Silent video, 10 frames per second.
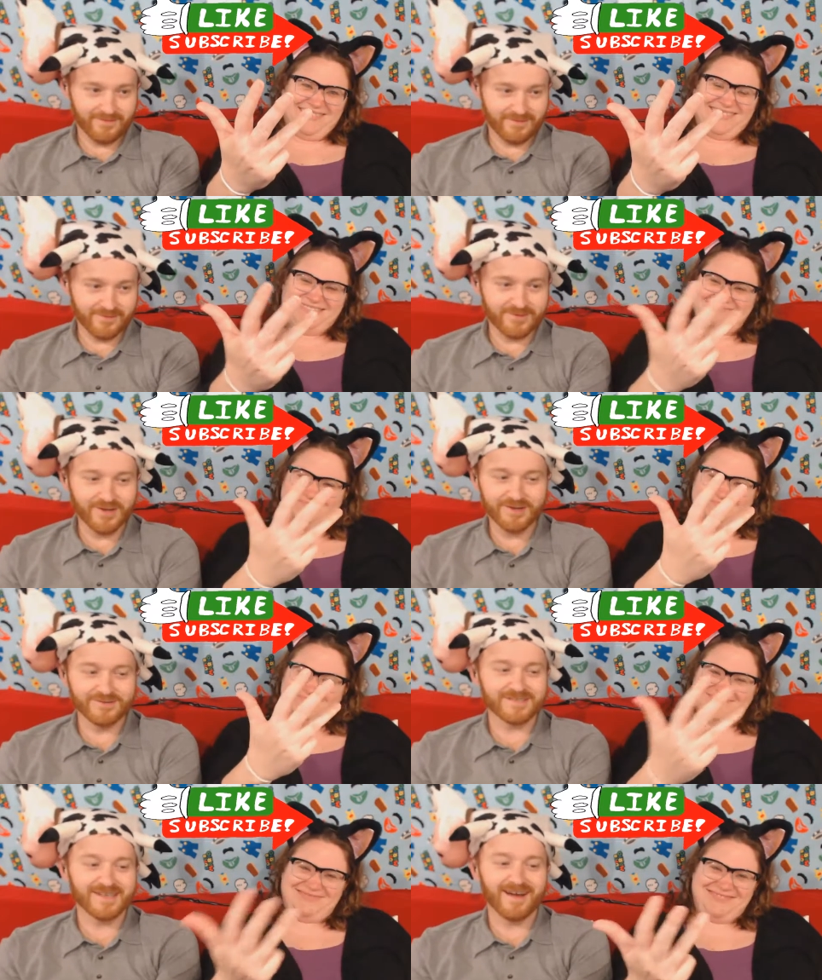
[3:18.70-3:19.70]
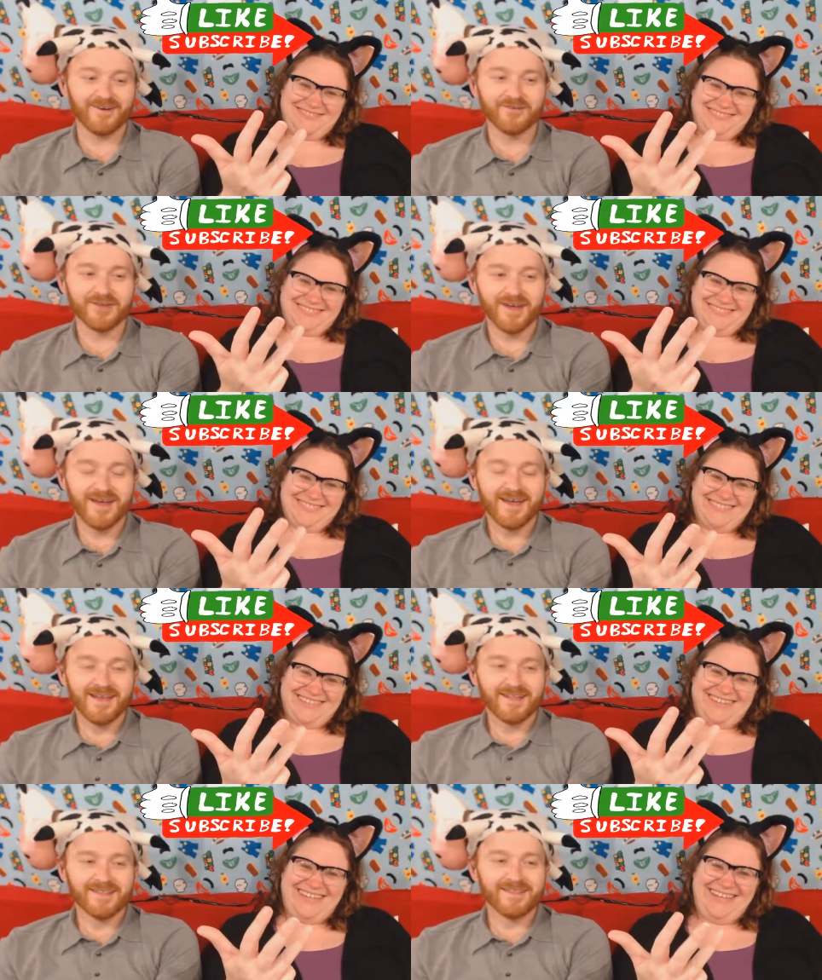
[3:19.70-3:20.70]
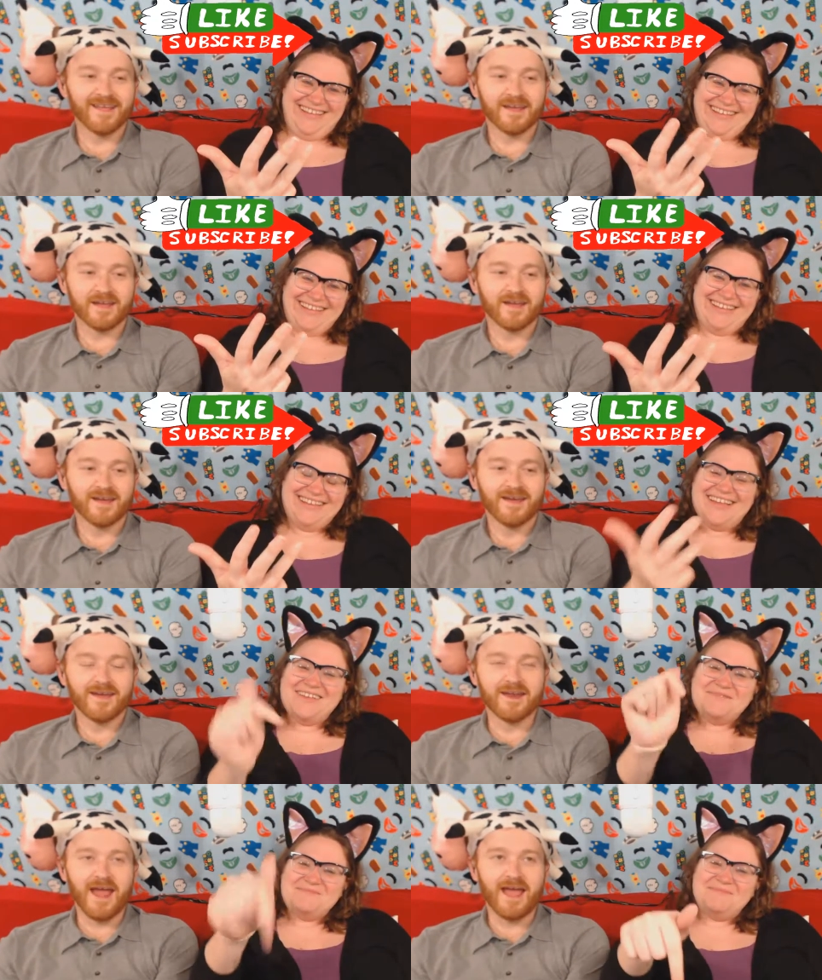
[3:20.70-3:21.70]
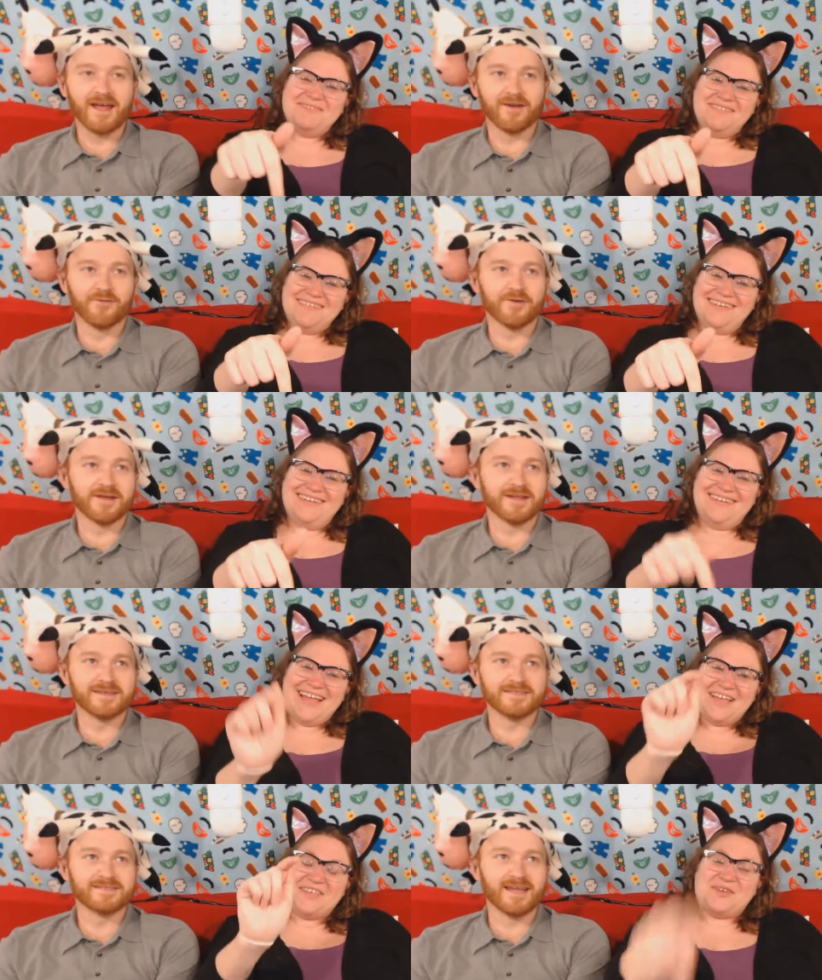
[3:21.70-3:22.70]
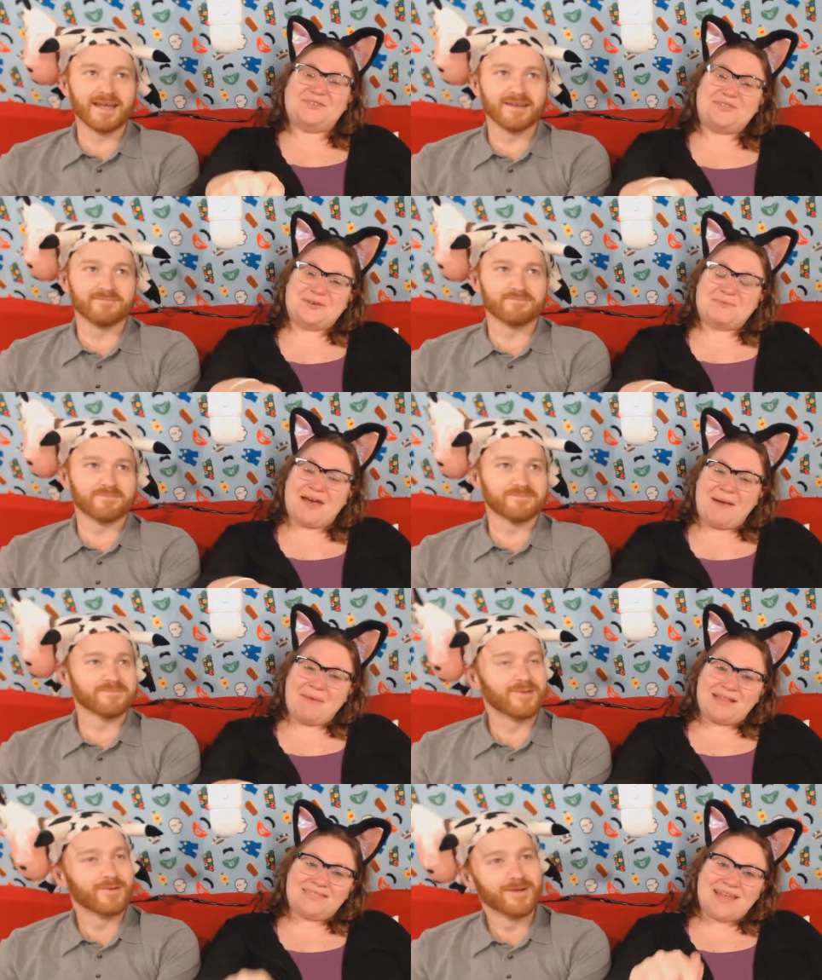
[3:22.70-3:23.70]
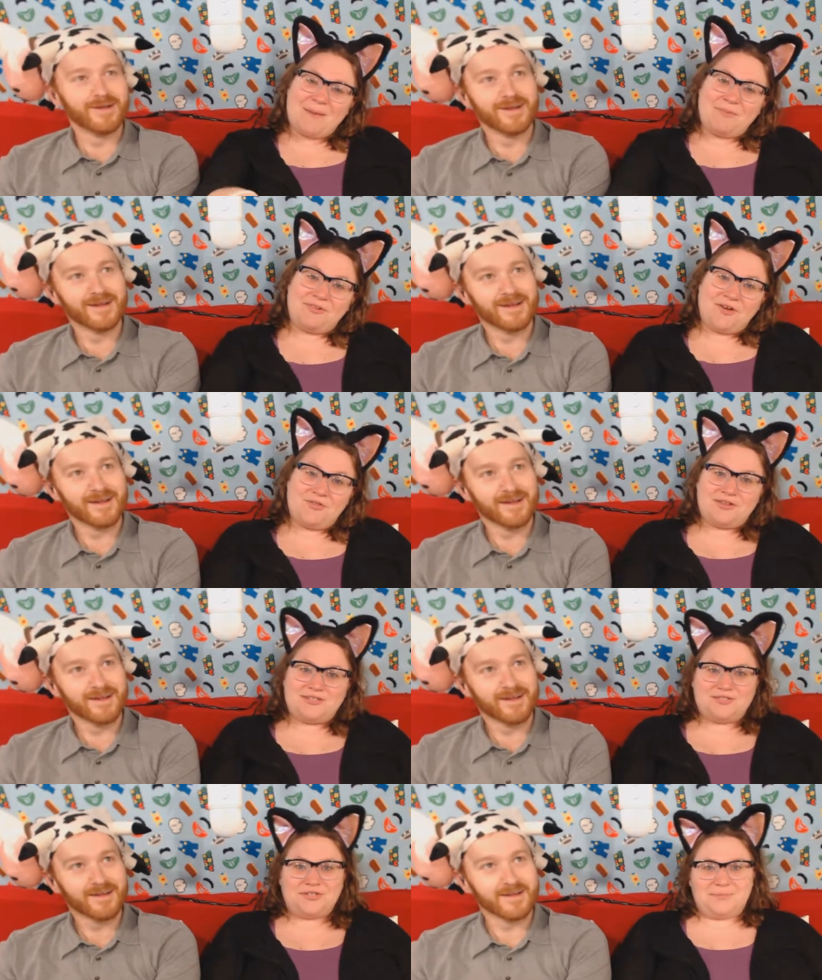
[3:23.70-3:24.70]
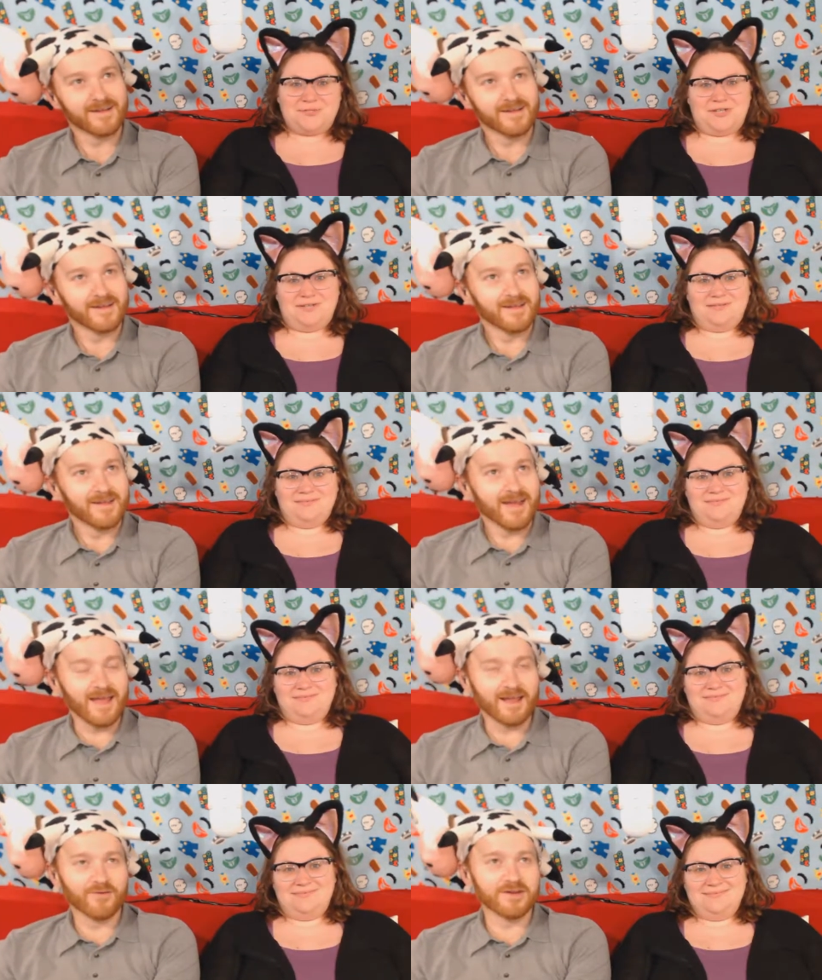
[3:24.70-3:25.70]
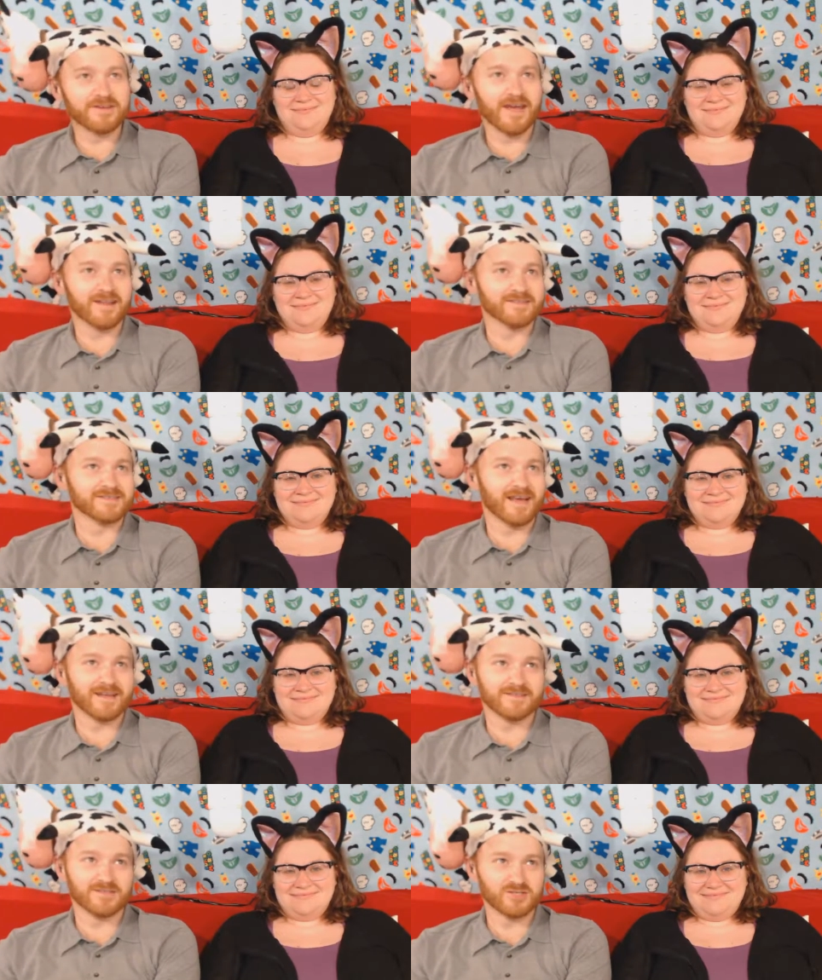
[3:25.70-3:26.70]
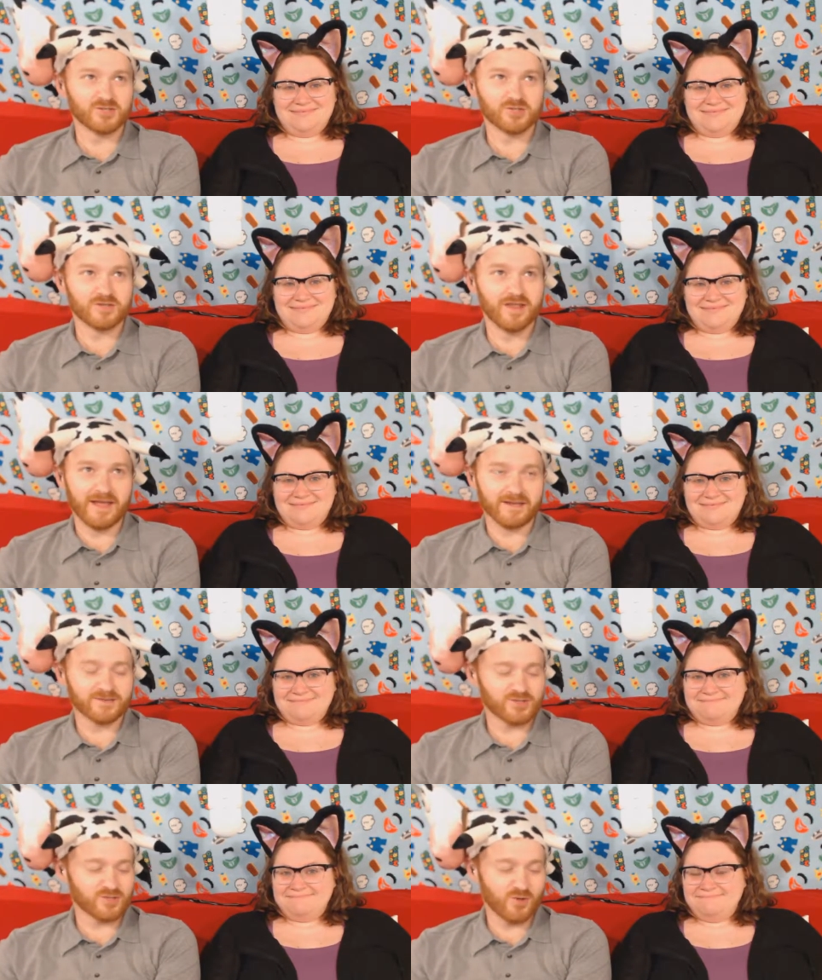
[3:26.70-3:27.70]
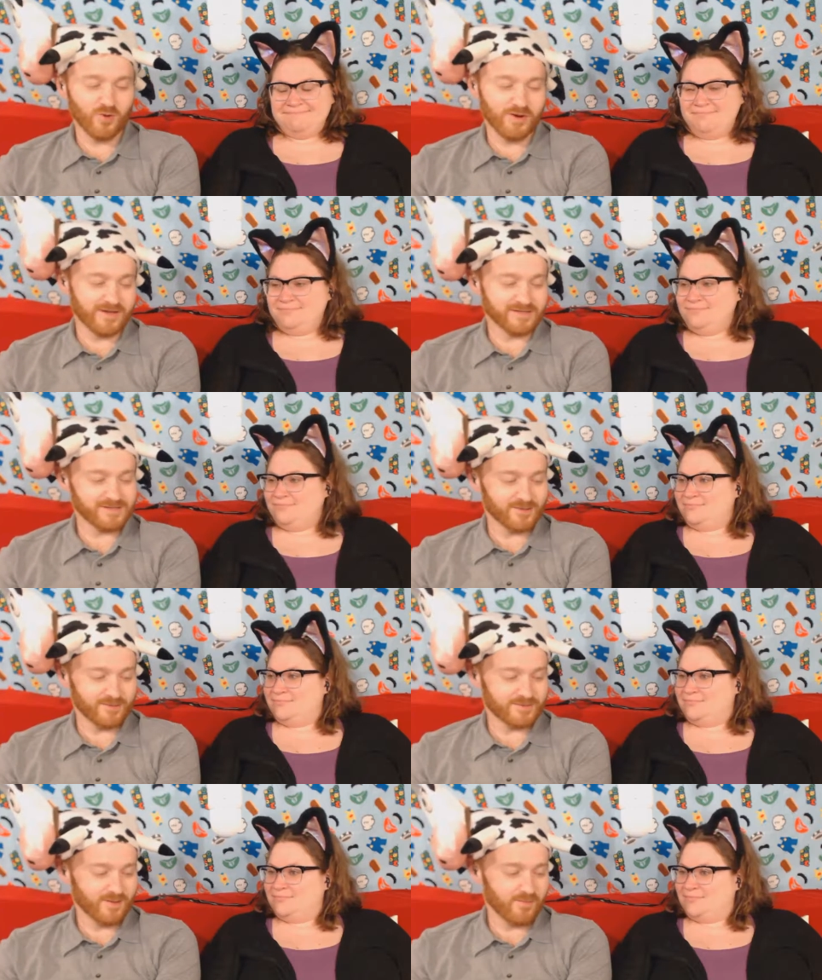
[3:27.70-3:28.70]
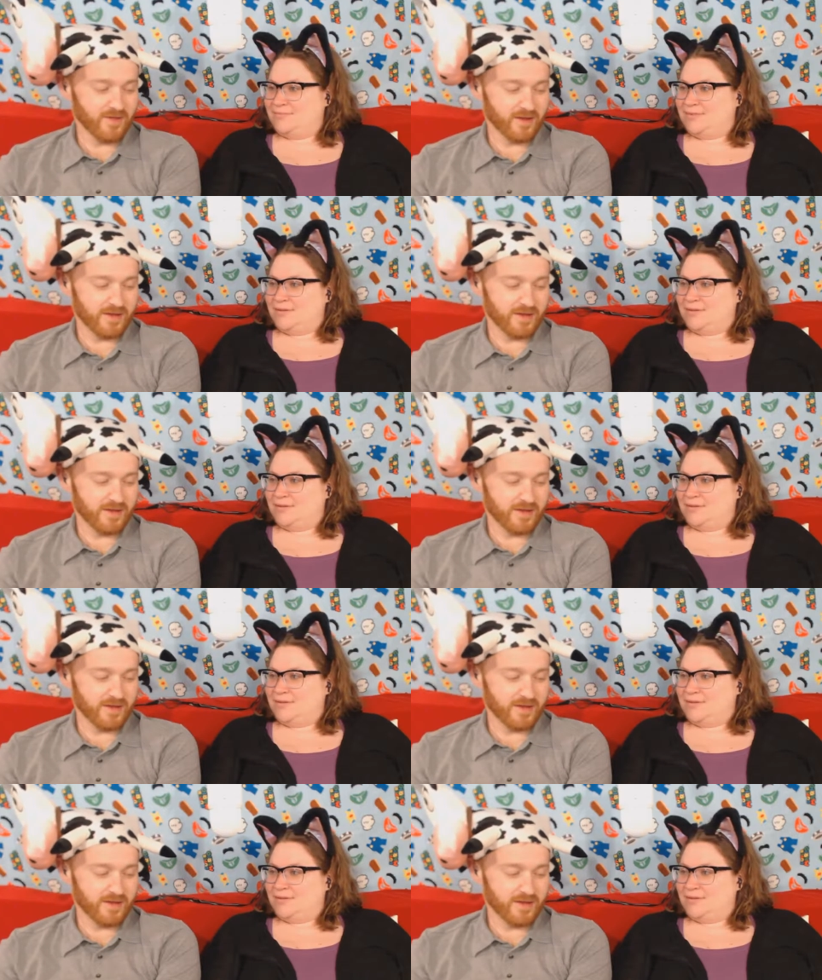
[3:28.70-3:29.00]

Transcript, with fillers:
Speaker 1: You, you sound like an angry dead YouTube
Speaker 2: comment down below the description.
Speaker 1: Angry dead inside like stewardess or something.